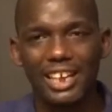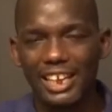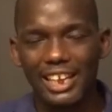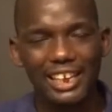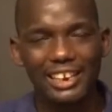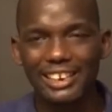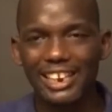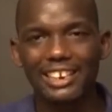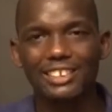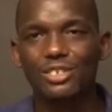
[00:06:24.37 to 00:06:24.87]

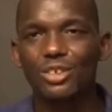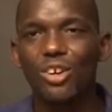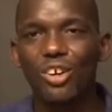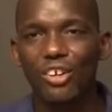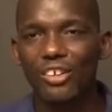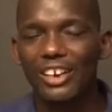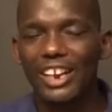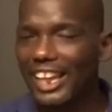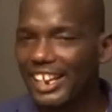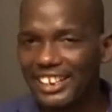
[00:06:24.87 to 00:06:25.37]
That's
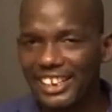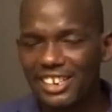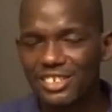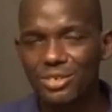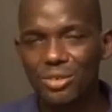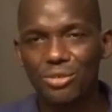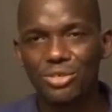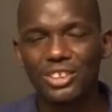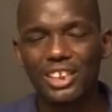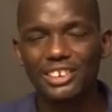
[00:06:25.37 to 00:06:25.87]
all. And then you
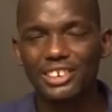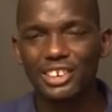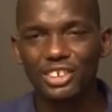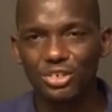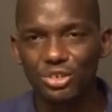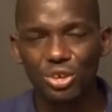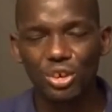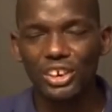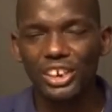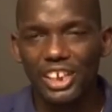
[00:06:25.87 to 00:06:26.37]
start to
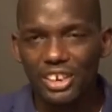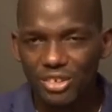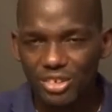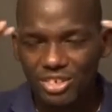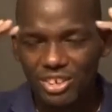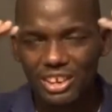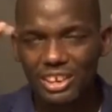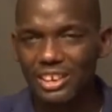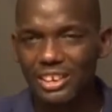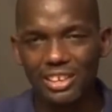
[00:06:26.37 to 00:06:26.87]
enjoy, and
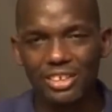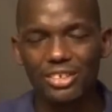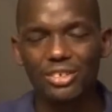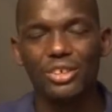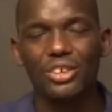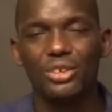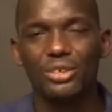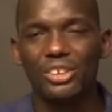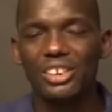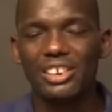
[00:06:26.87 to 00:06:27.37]

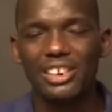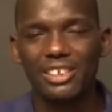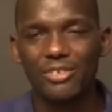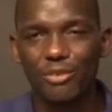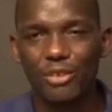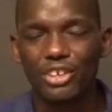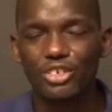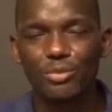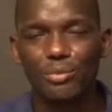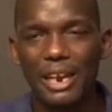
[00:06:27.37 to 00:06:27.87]
you need a
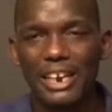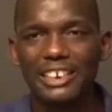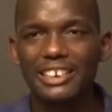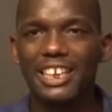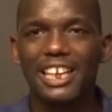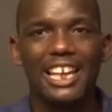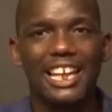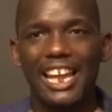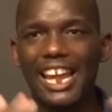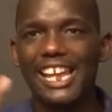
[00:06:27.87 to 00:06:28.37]
fresh mind,
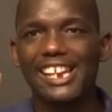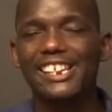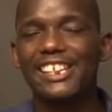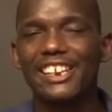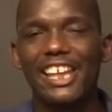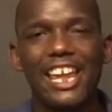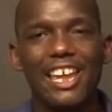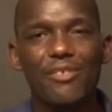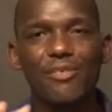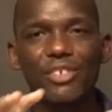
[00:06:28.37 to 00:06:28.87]
and then
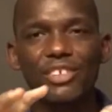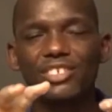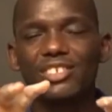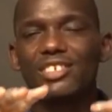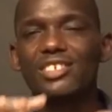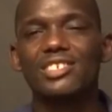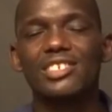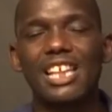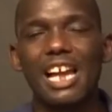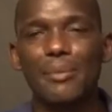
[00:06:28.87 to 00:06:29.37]
everything
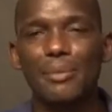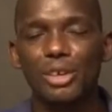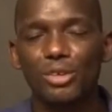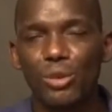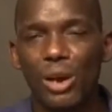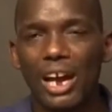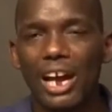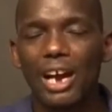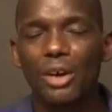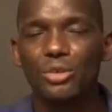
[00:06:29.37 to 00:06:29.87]
is coming in your
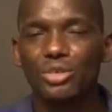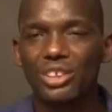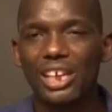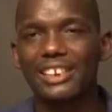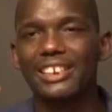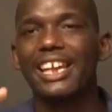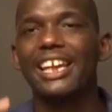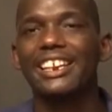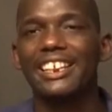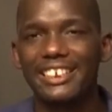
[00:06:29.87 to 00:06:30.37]
house at
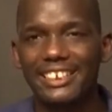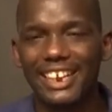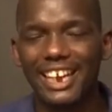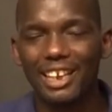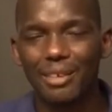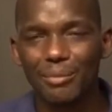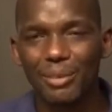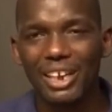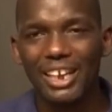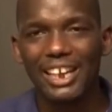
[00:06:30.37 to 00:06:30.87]
any
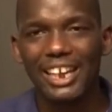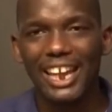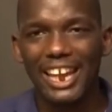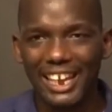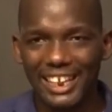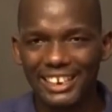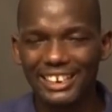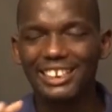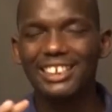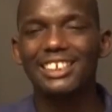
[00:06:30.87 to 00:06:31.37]
time
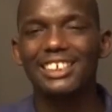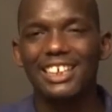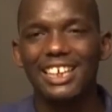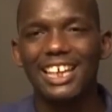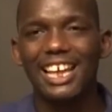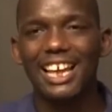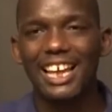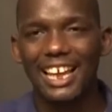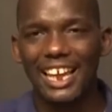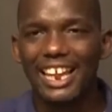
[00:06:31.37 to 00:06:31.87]
and
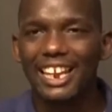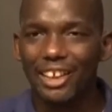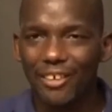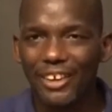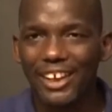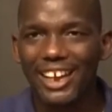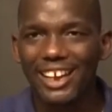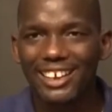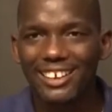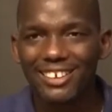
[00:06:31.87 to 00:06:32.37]

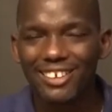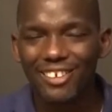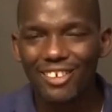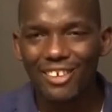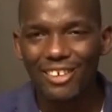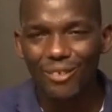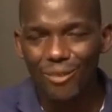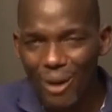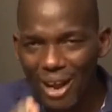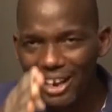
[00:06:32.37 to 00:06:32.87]
anywhere.
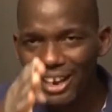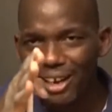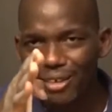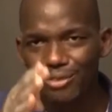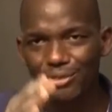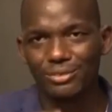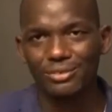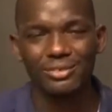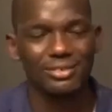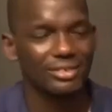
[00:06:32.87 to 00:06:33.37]
Wonderful.